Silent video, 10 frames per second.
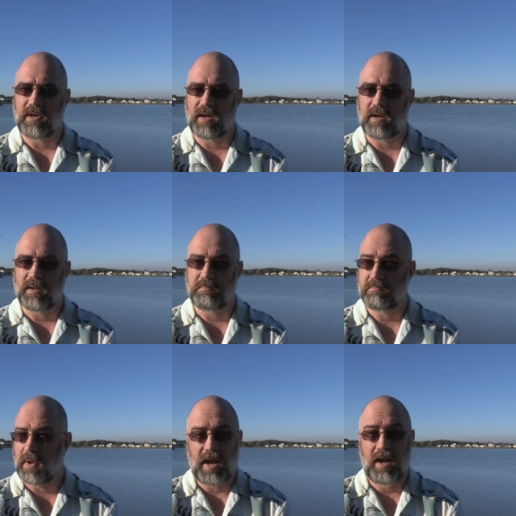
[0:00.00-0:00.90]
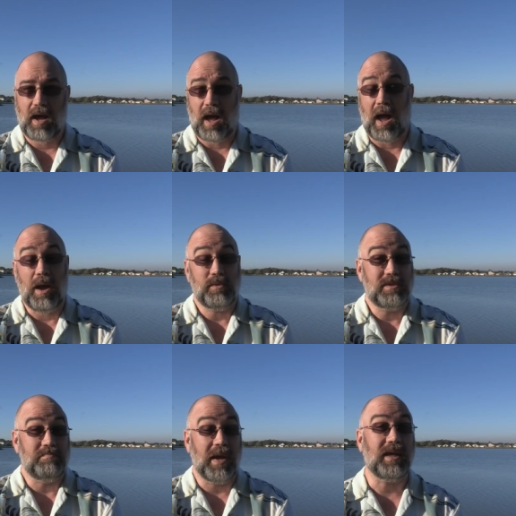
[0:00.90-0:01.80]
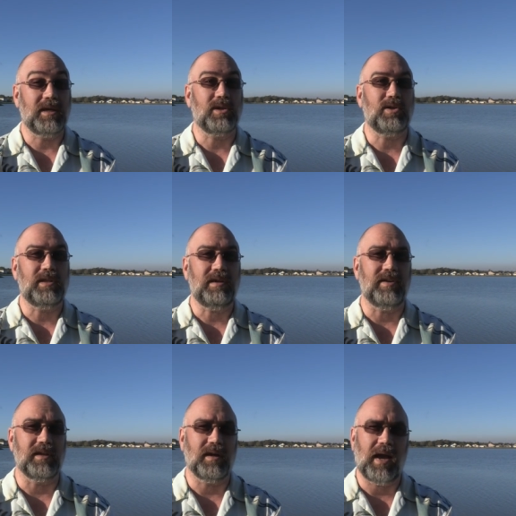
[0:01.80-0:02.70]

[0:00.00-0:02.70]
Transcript: Um, I I was making a good living.